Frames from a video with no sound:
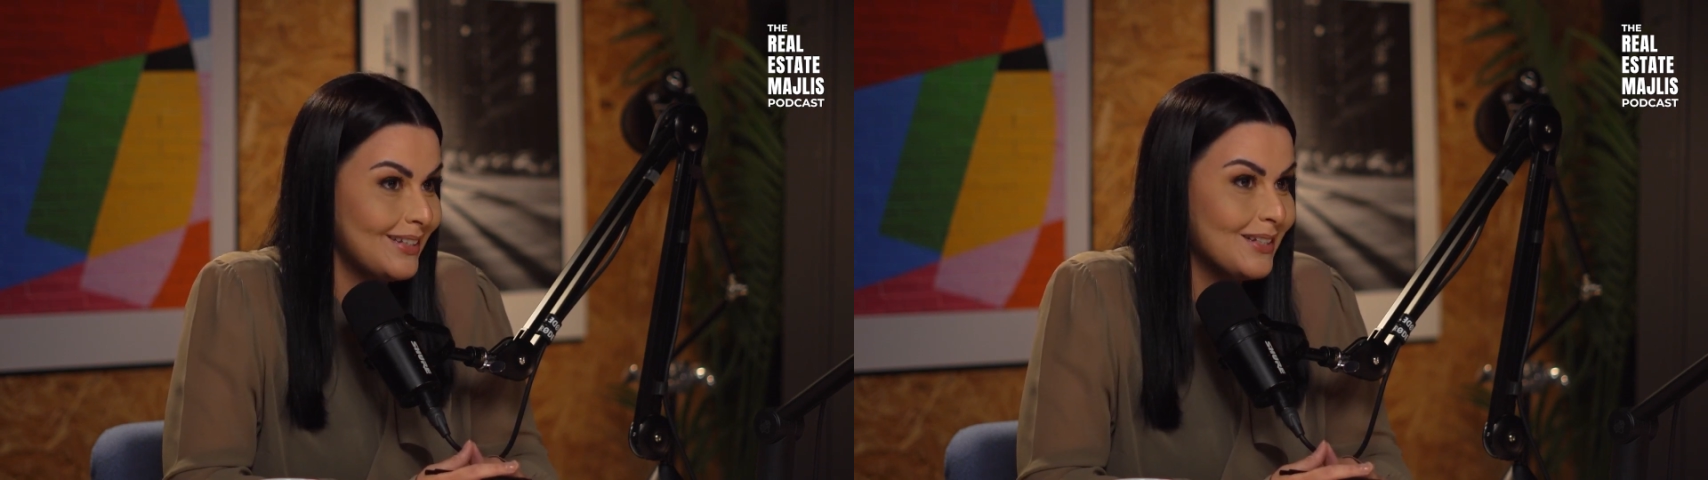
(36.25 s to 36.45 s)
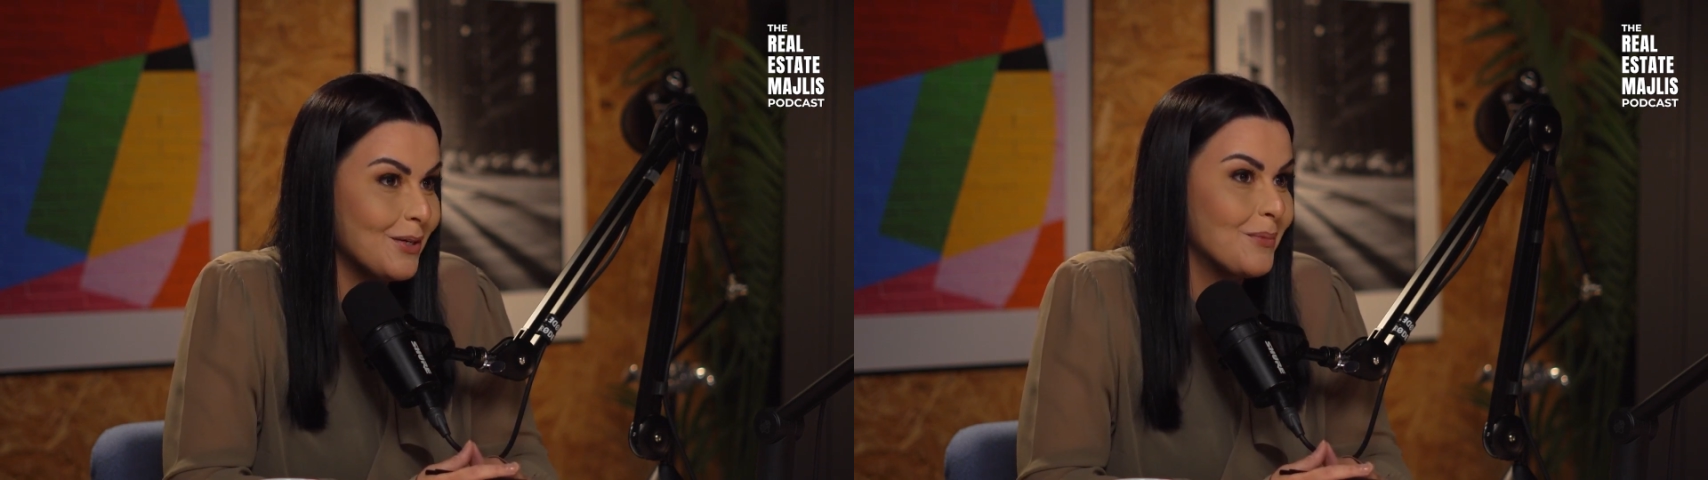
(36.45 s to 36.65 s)

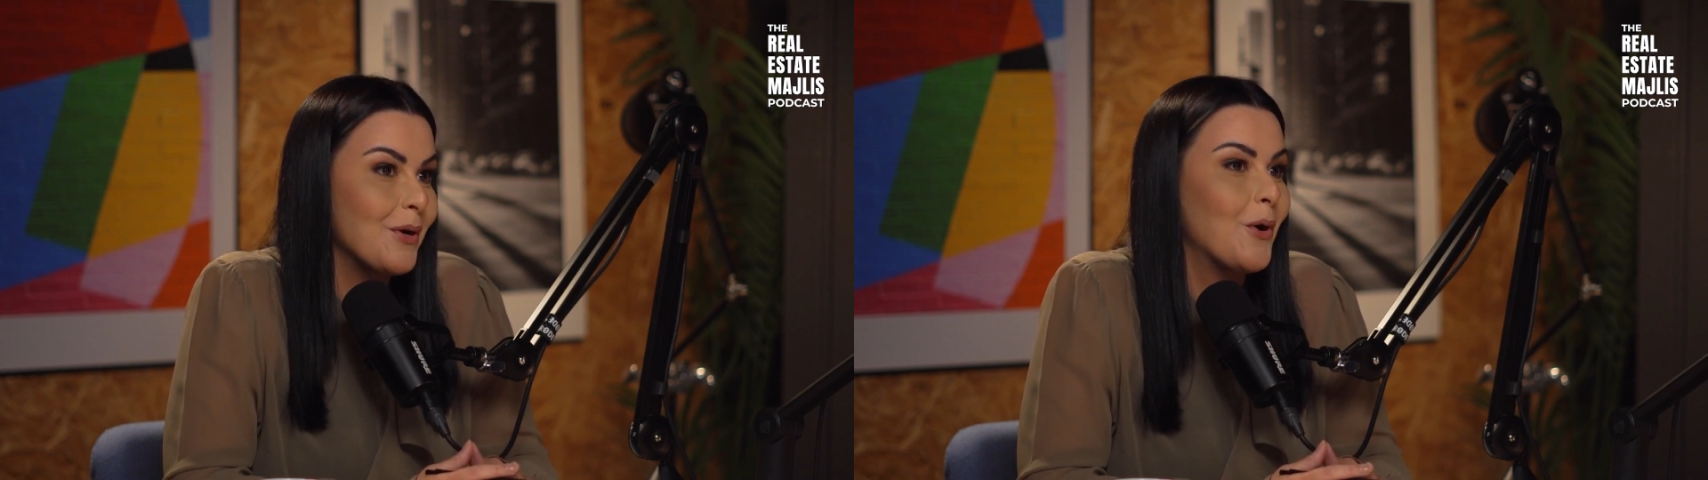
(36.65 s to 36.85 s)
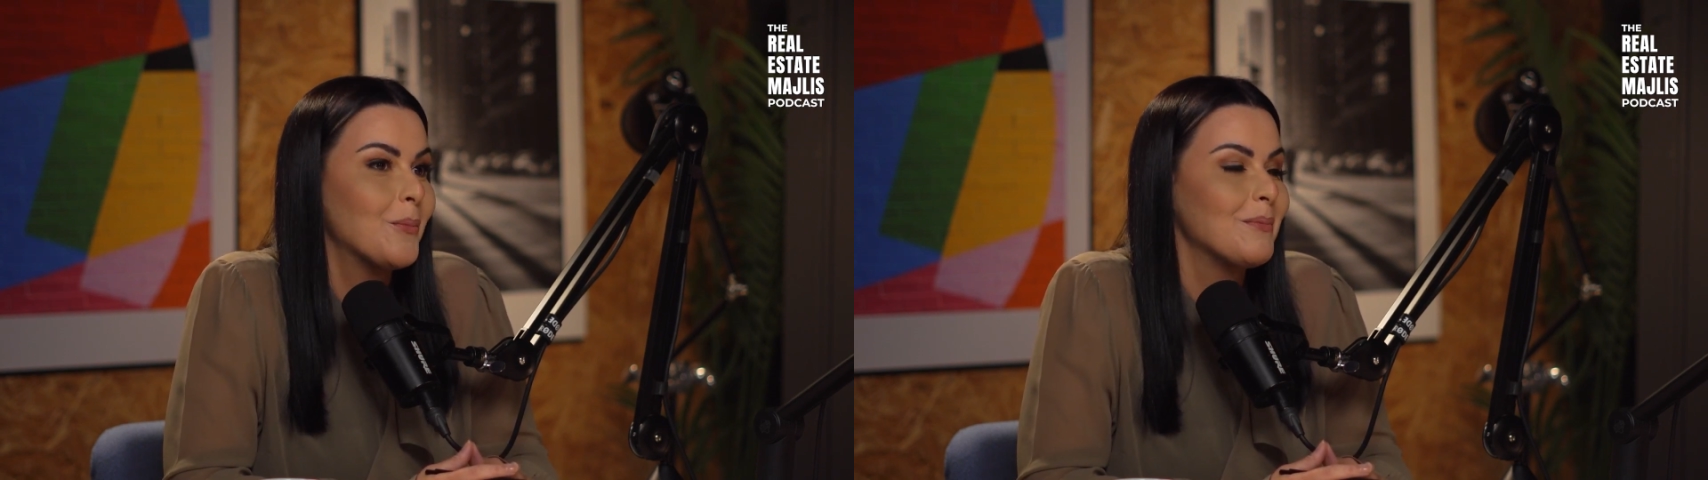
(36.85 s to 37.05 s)
the number
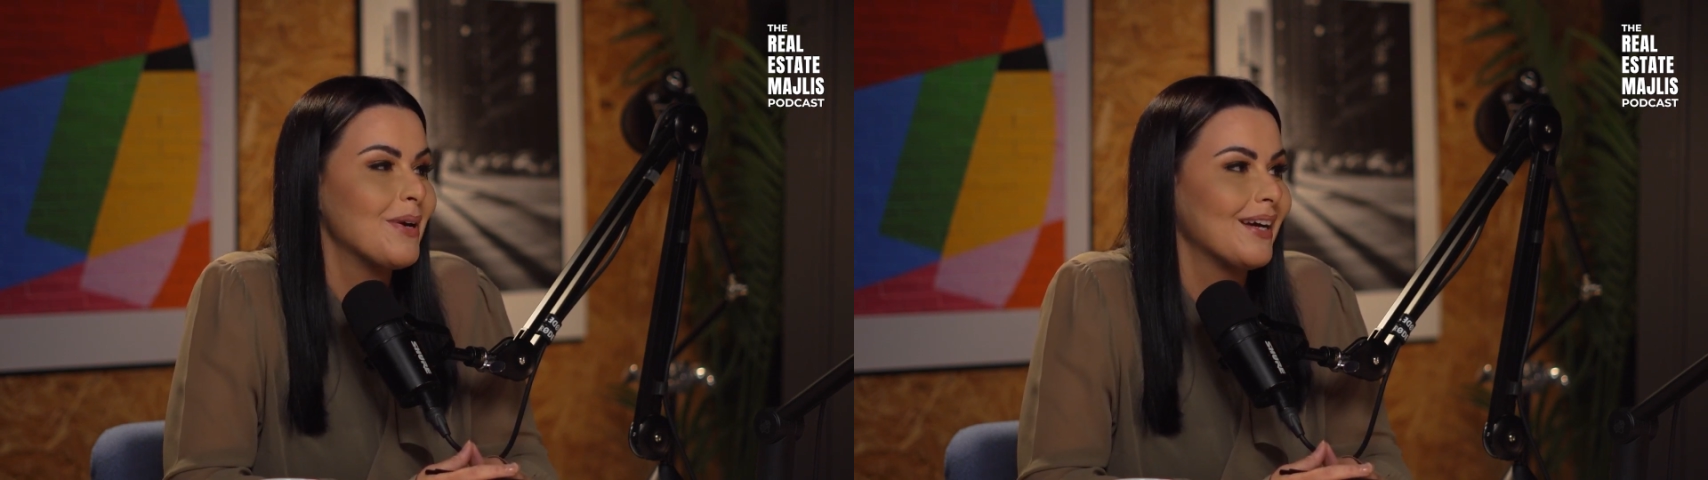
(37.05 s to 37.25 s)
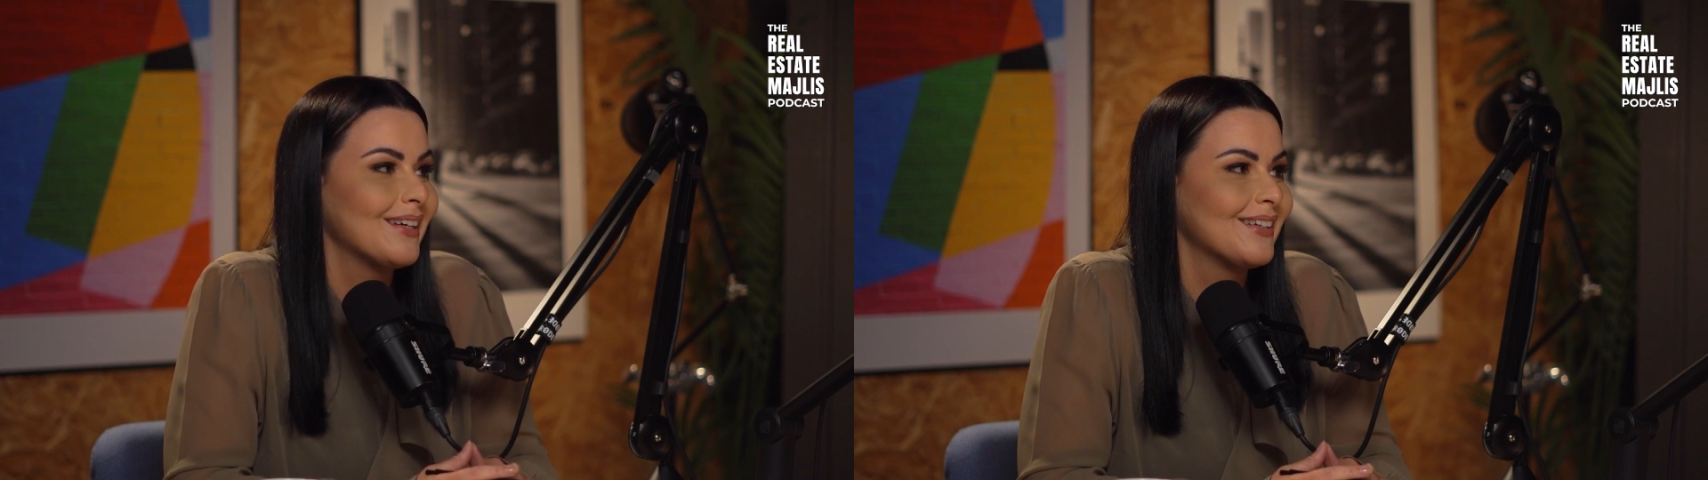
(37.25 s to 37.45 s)
and call me
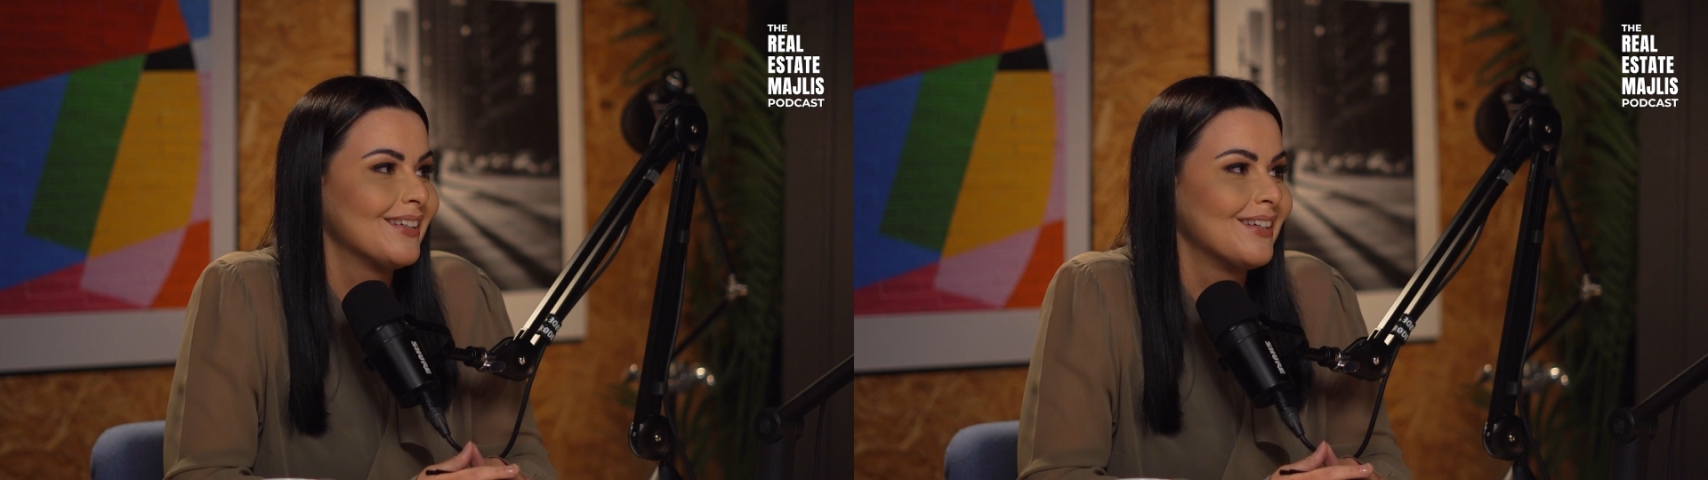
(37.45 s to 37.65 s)
back.